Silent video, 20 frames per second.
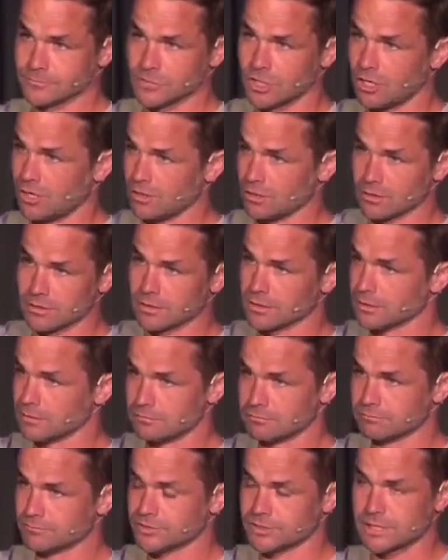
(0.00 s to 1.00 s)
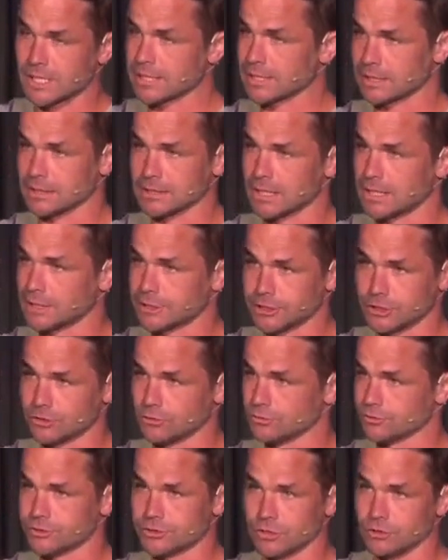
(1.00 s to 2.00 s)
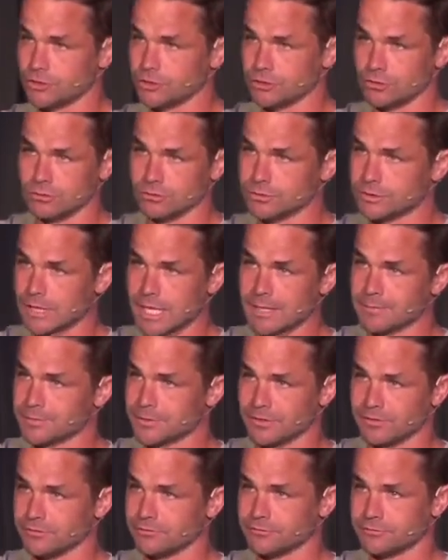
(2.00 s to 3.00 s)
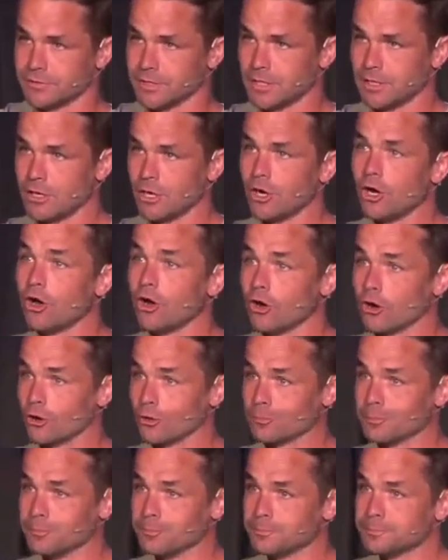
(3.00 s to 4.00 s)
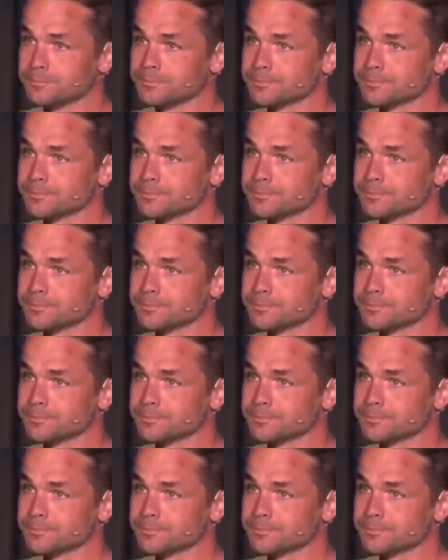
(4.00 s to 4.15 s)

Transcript: all the psychological, social types of harm.